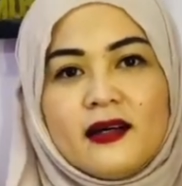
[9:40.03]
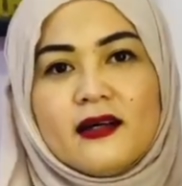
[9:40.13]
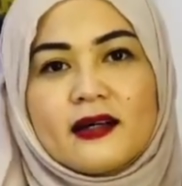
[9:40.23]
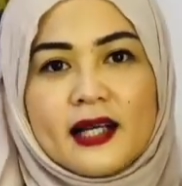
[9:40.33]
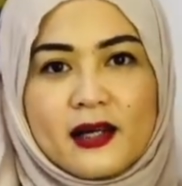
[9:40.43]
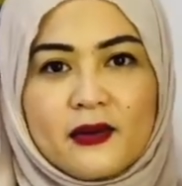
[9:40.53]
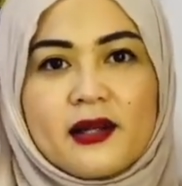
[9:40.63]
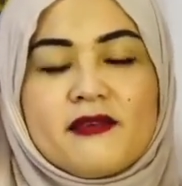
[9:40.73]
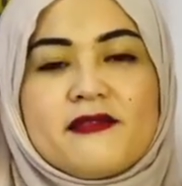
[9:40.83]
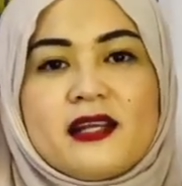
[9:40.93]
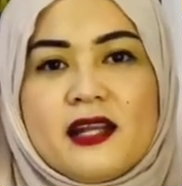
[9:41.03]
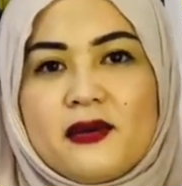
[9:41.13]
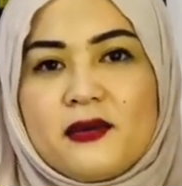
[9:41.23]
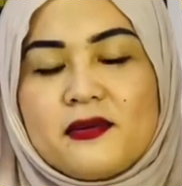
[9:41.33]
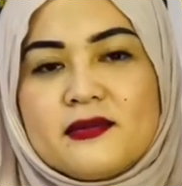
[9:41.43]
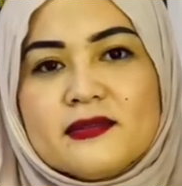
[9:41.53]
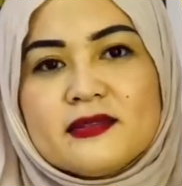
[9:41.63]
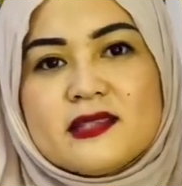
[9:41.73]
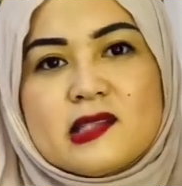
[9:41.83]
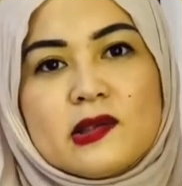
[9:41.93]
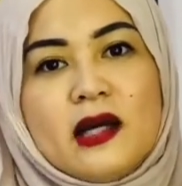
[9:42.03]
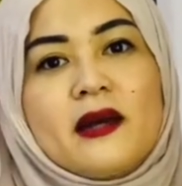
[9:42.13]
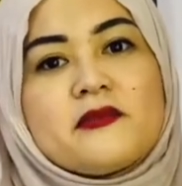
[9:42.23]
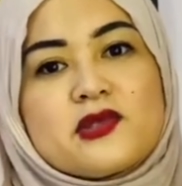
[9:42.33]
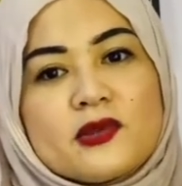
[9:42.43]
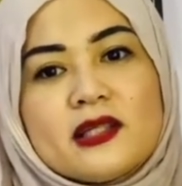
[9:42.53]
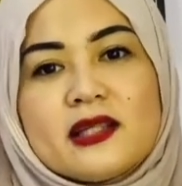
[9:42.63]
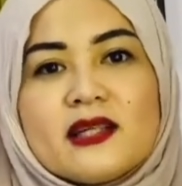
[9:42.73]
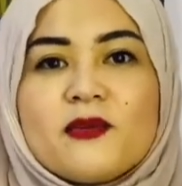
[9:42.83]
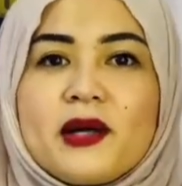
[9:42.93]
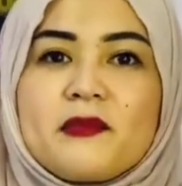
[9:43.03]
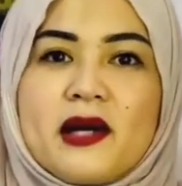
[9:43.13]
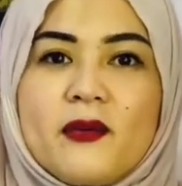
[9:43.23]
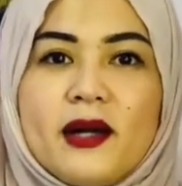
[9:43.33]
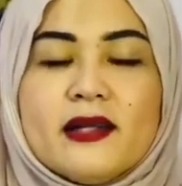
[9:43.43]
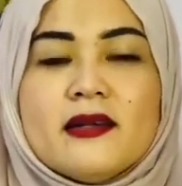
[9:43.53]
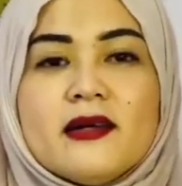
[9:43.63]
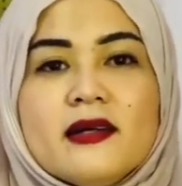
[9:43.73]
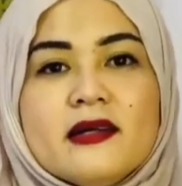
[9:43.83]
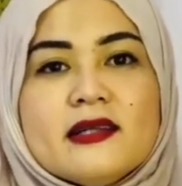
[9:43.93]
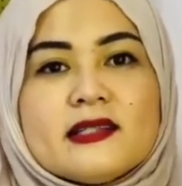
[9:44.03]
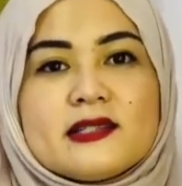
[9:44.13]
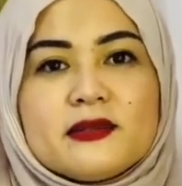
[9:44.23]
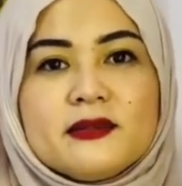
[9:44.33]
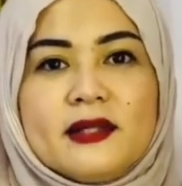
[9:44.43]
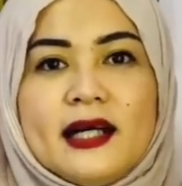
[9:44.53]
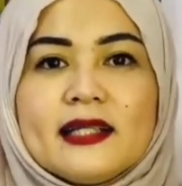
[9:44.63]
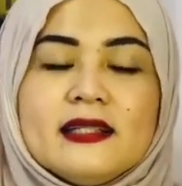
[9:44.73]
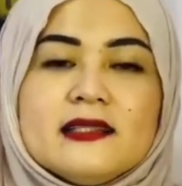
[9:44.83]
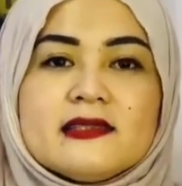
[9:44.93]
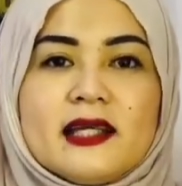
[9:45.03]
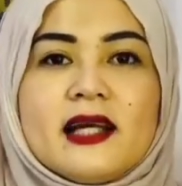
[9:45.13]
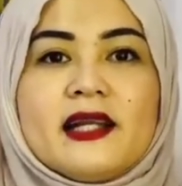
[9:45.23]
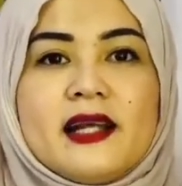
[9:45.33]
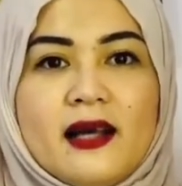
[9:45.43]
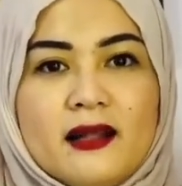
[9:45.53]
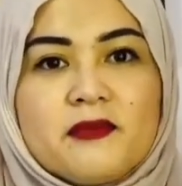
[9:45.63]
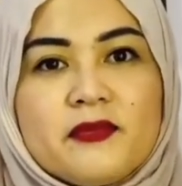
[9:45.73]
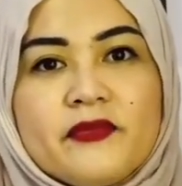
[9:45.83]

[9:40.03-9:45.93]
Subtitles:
record a video. So I am shooting it one by one, so at least I can help.